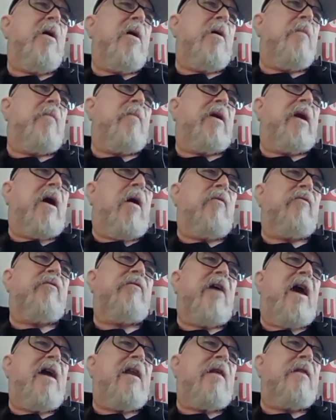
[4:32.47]
but
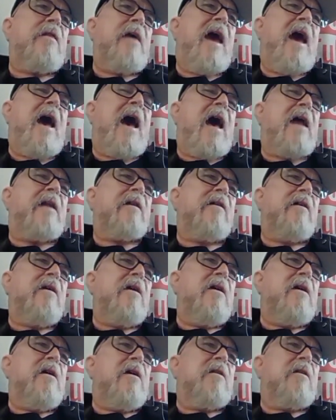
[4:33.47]
outside of that,
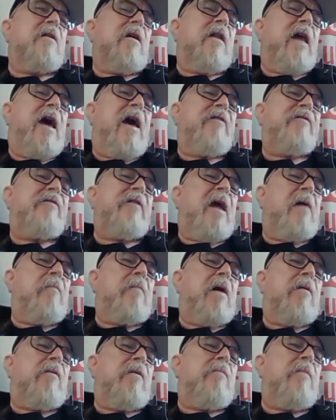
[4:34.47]
the last time
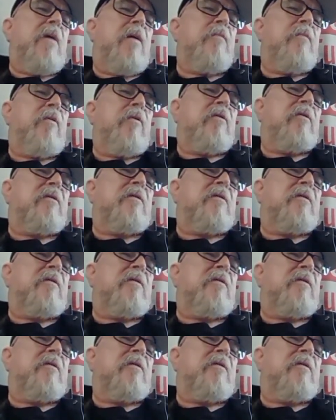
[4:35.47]
I remember